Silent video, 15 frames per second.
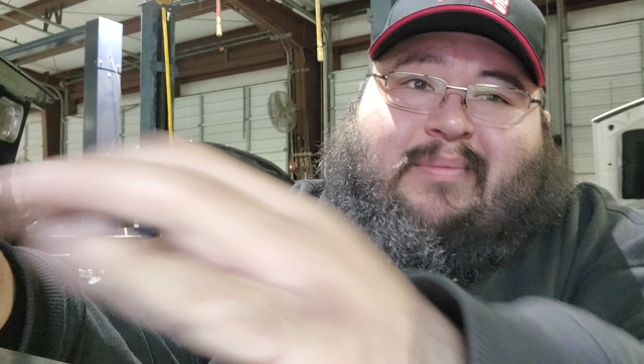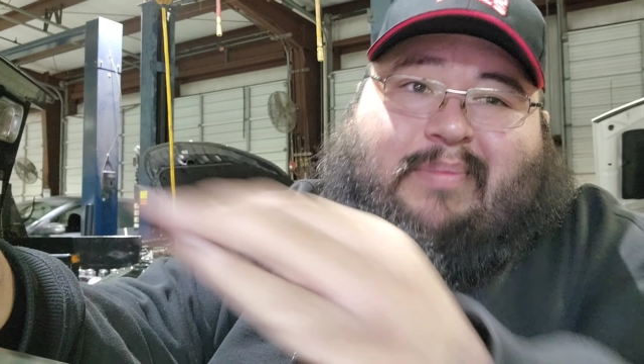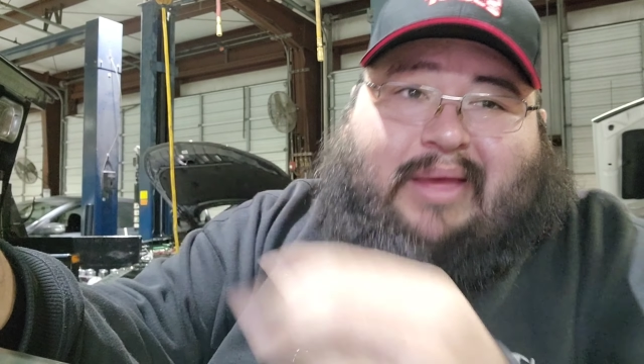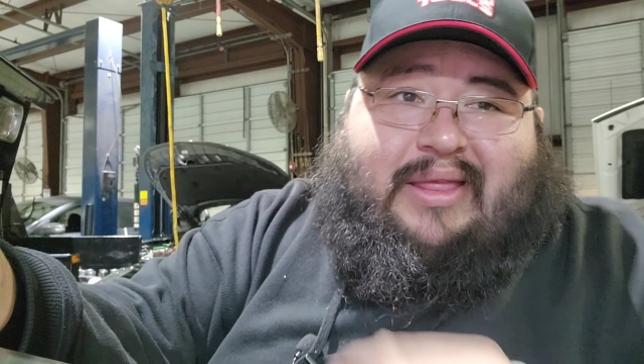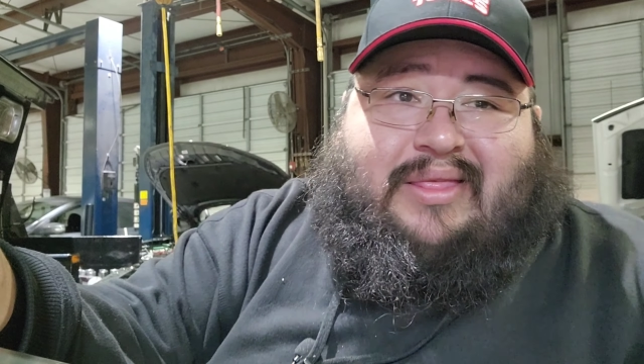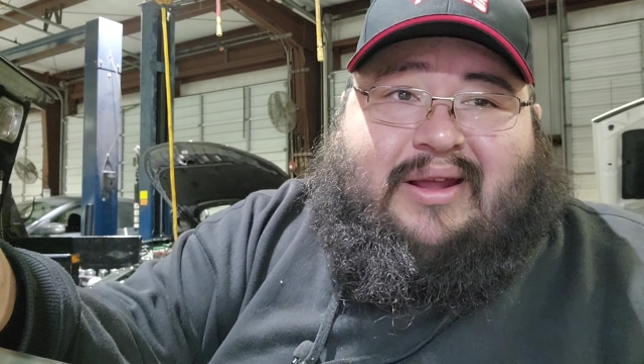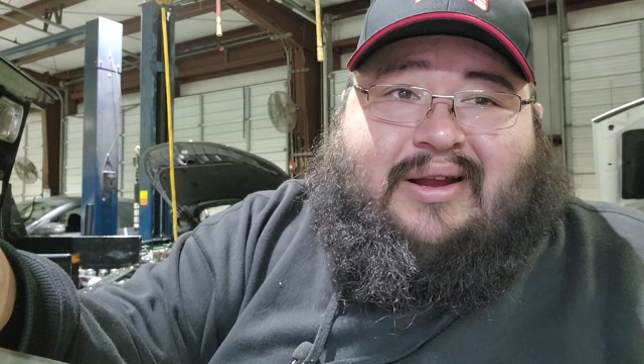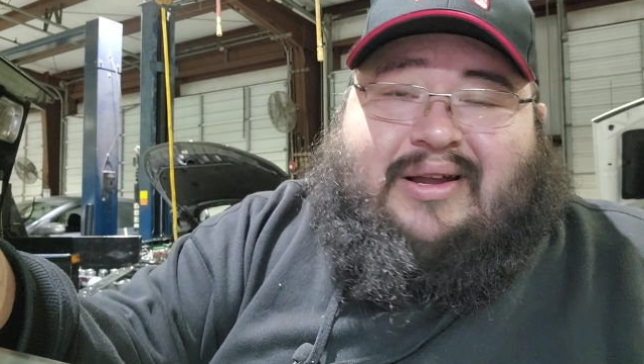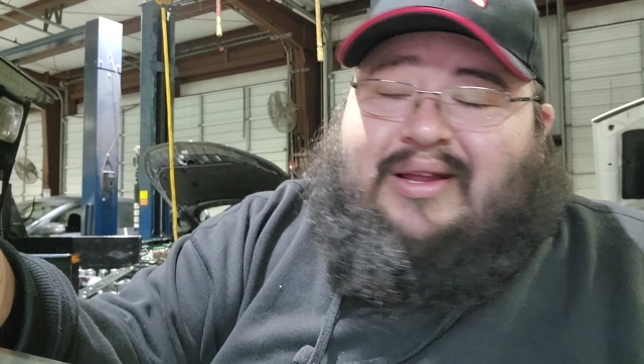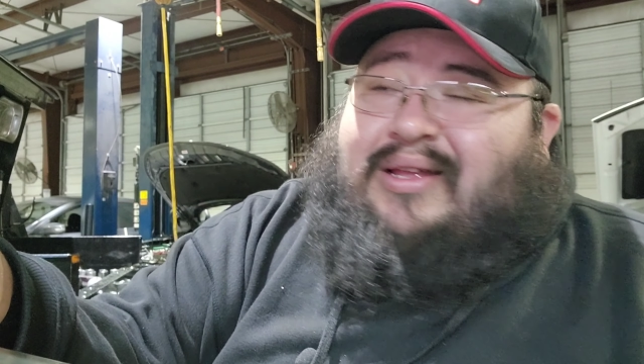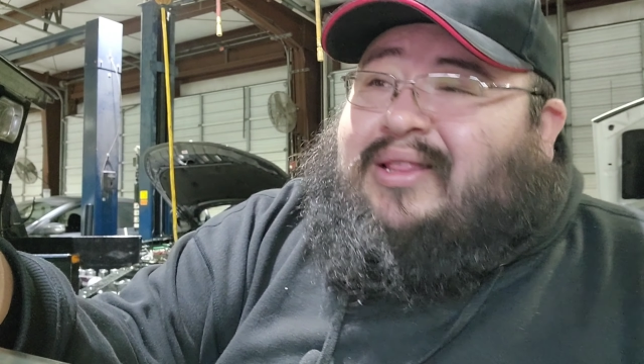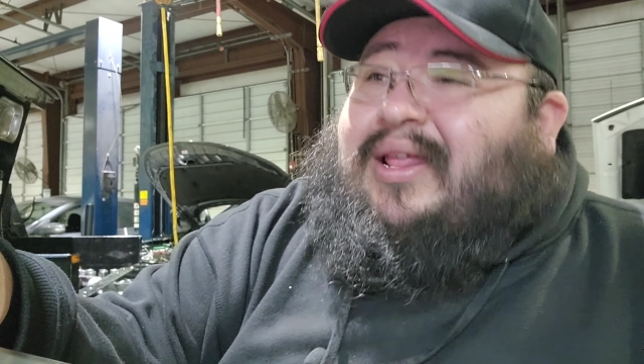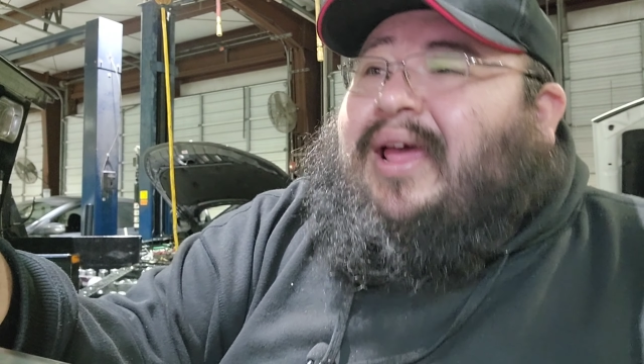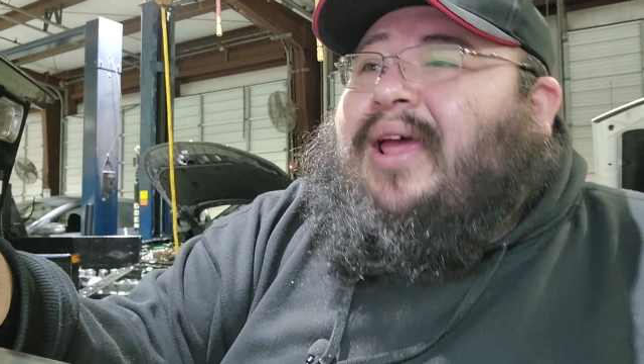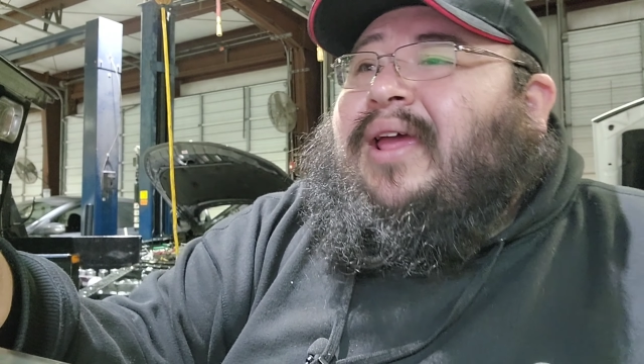Been there,
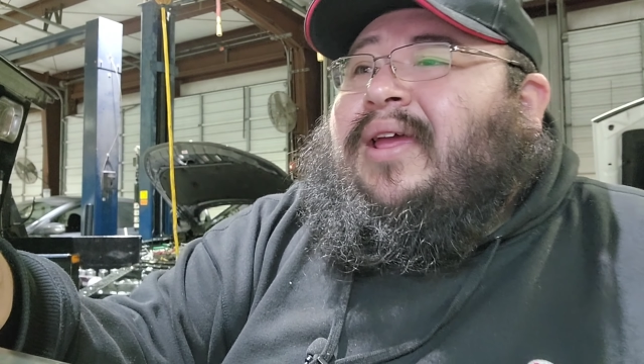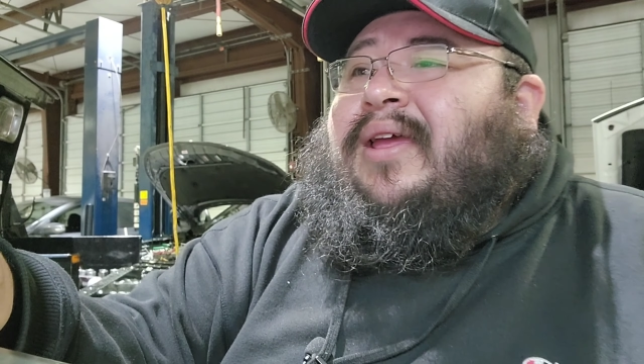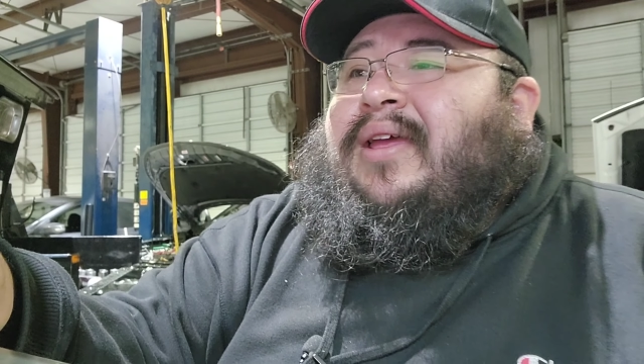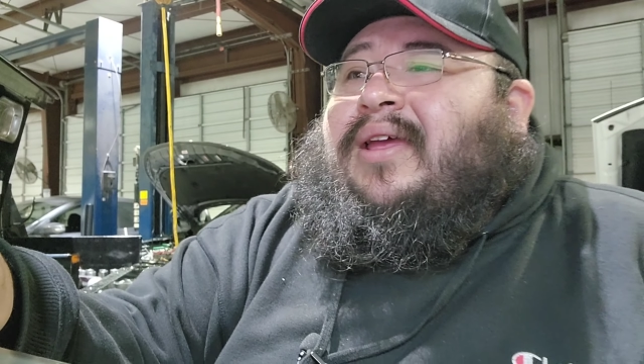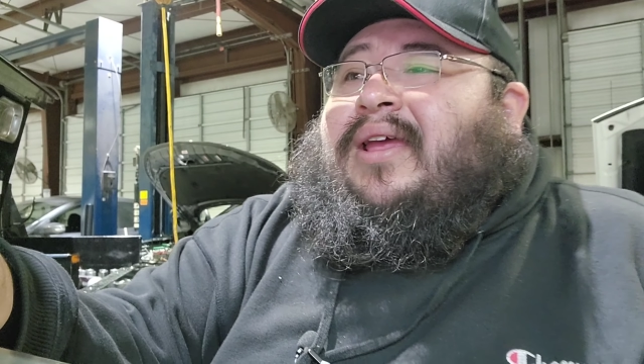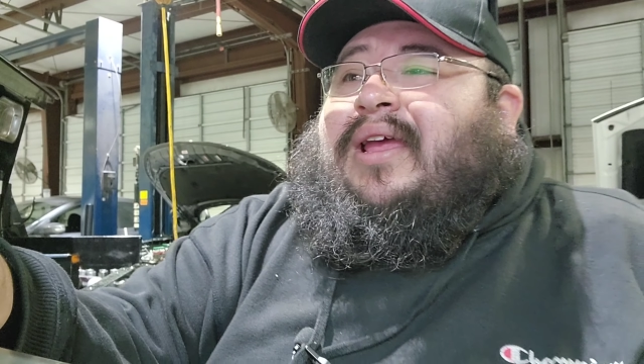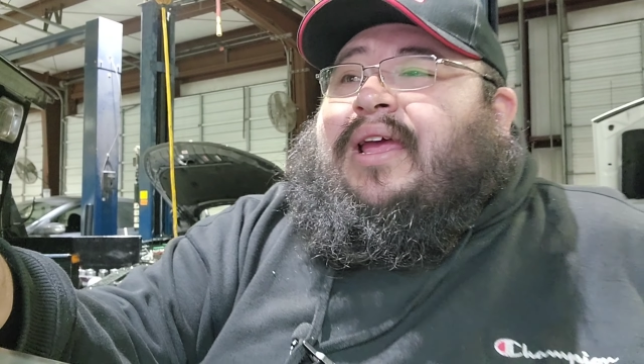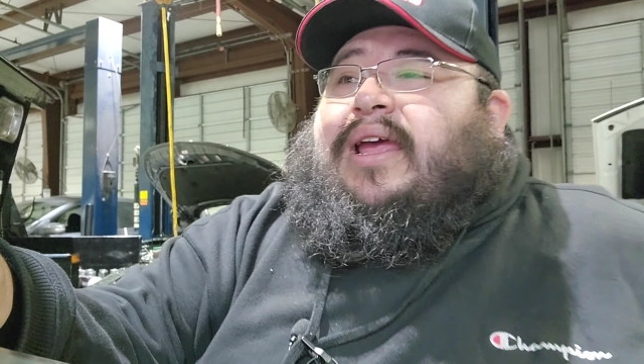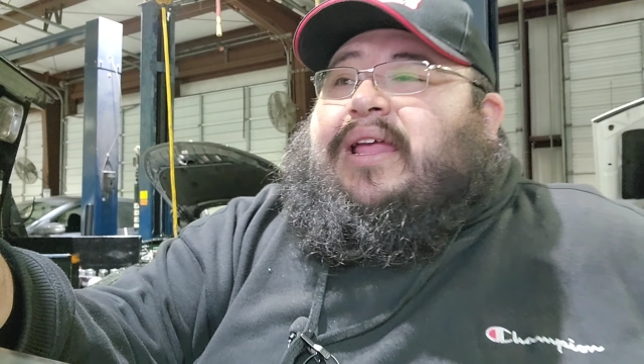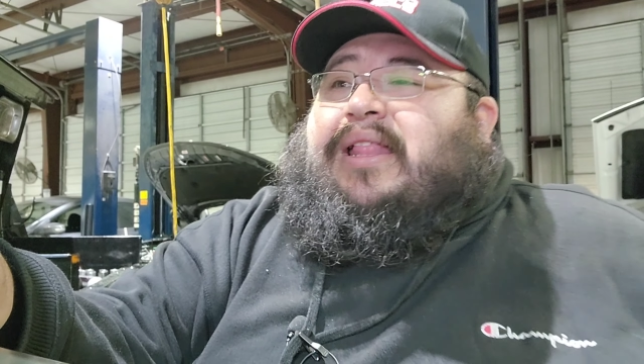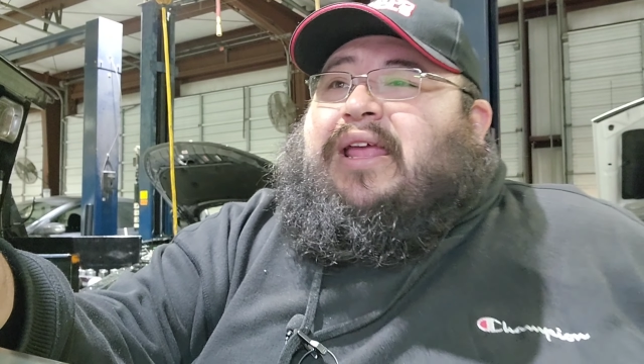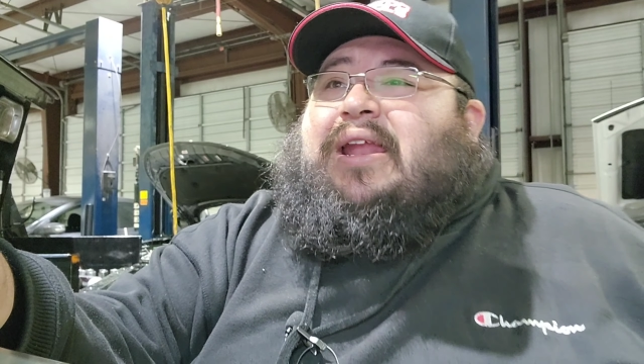done that. And